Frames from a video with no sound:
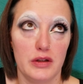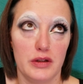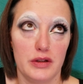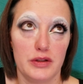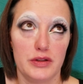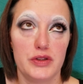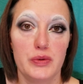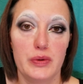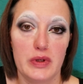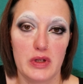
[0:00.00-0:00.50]

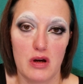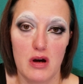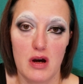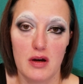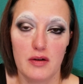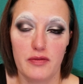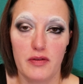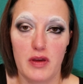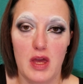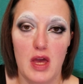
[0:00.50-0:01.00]
doing
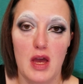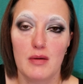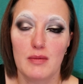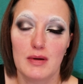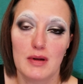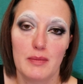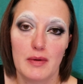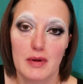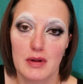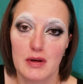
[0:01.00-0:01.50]
off
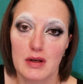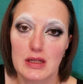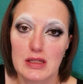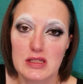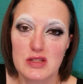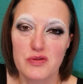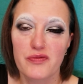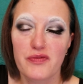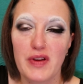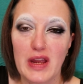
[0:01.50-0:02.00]
camera, but
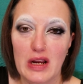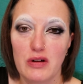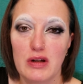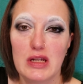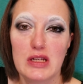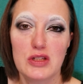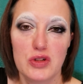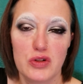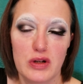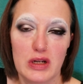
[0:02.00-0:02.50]
it's very
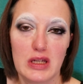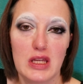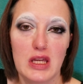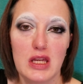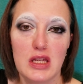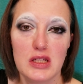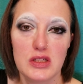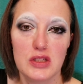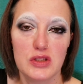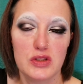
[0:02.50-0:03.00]

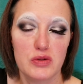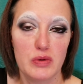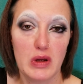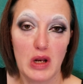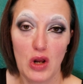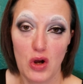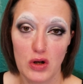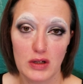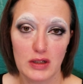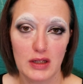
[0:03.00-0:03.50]
tricky to do it
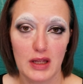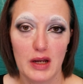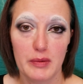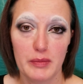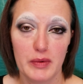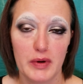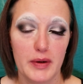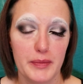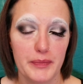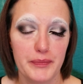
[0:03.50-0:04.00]
on
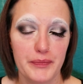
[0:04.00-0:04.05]
camera.